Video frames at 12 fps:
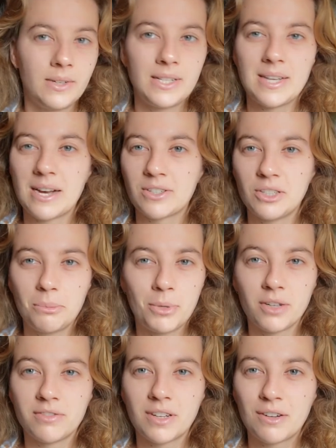It's actually
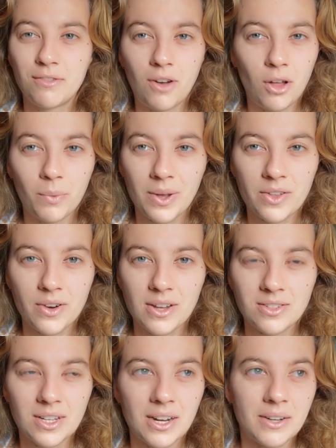perfect fall weather
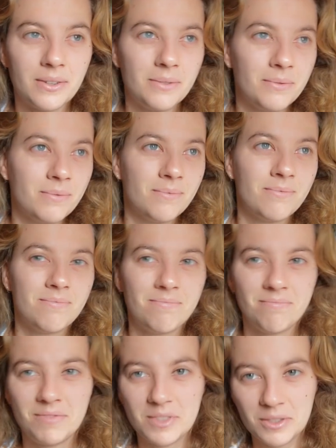outside.
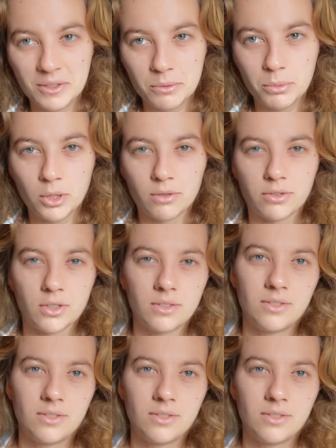It's beautiful.